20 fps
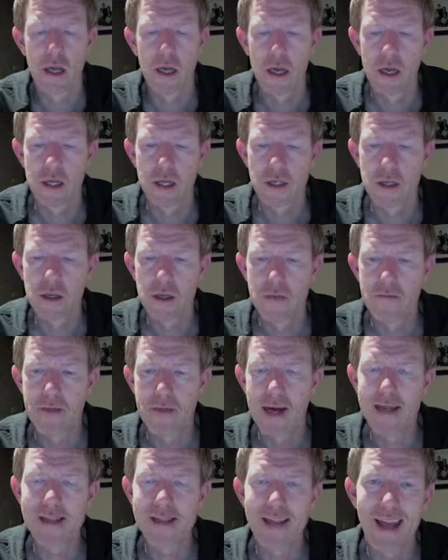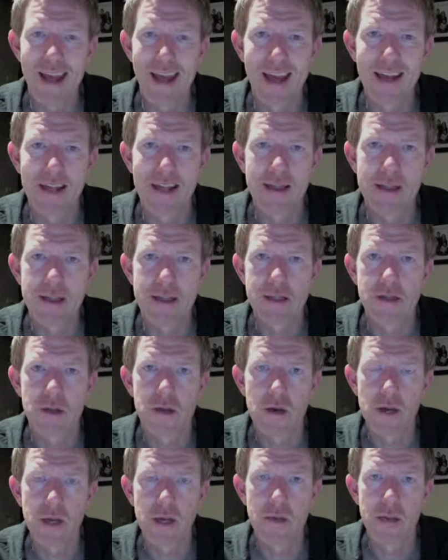So you must edit this
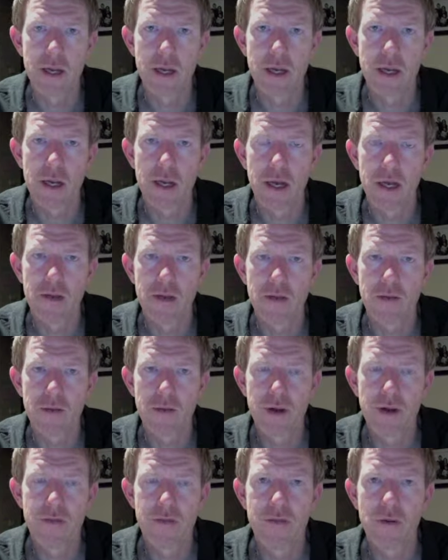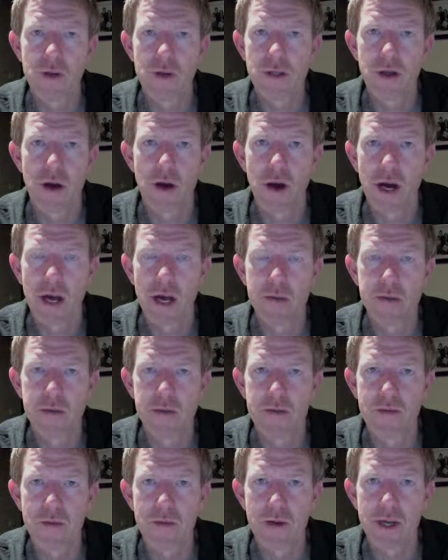document 3 or 4 times
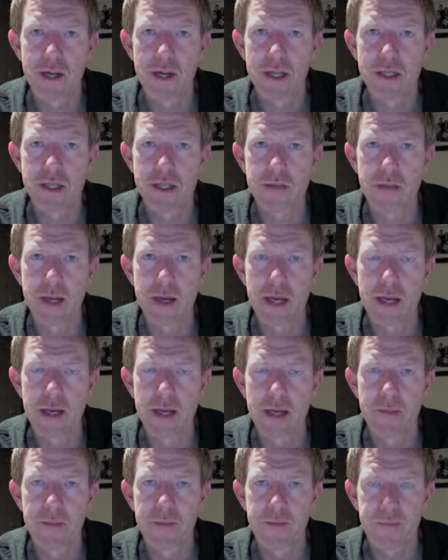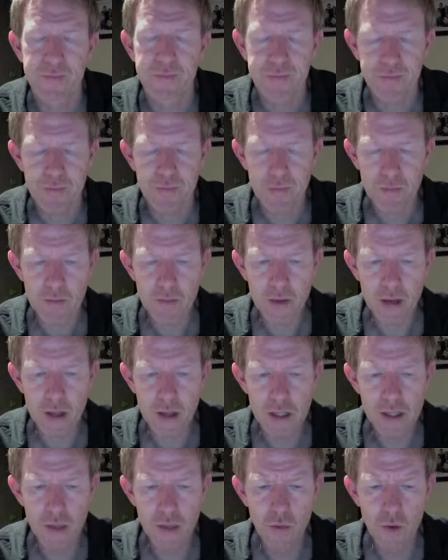before it gets to me.
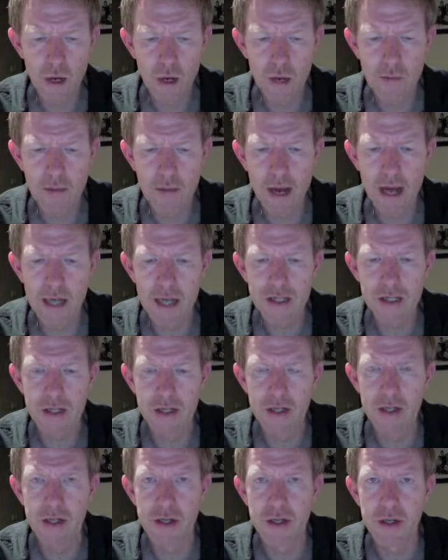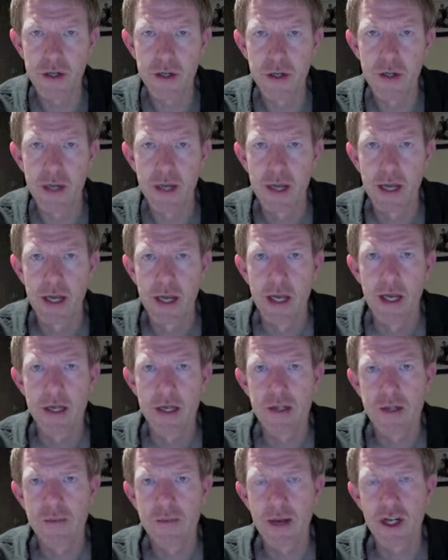So what I'm asking you to do is
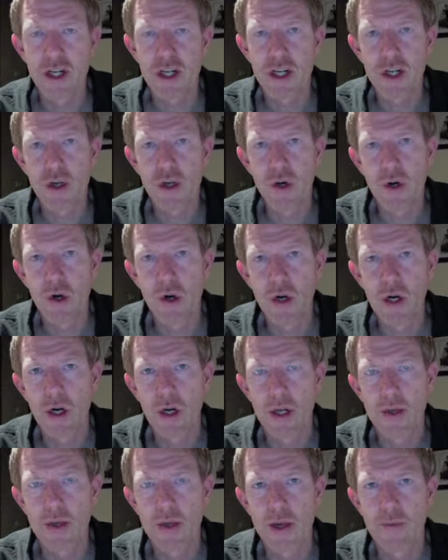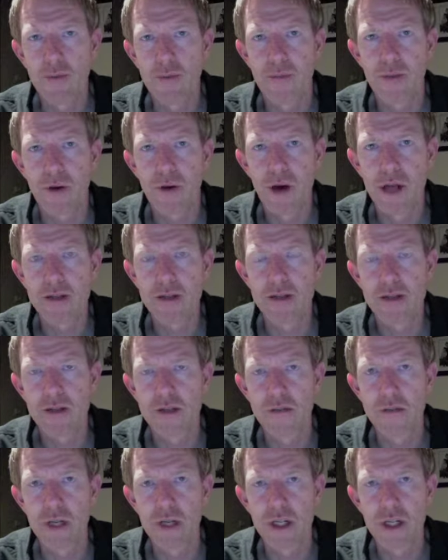to make sure that prior to
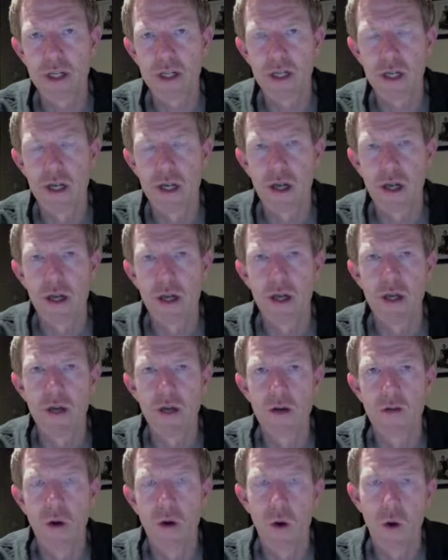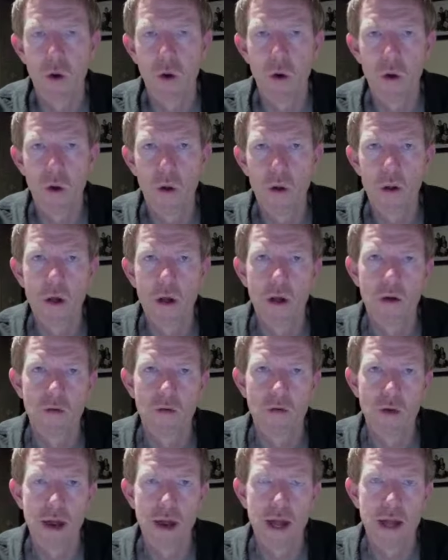submission you have all
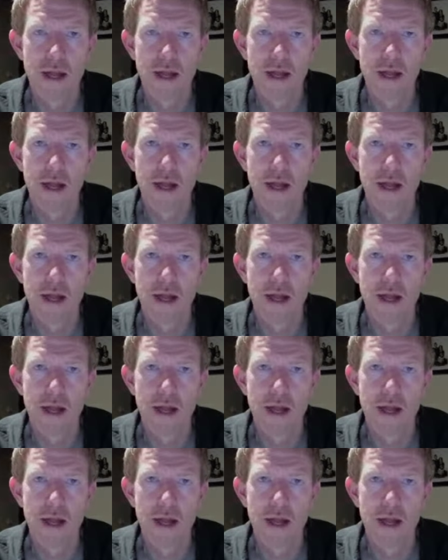read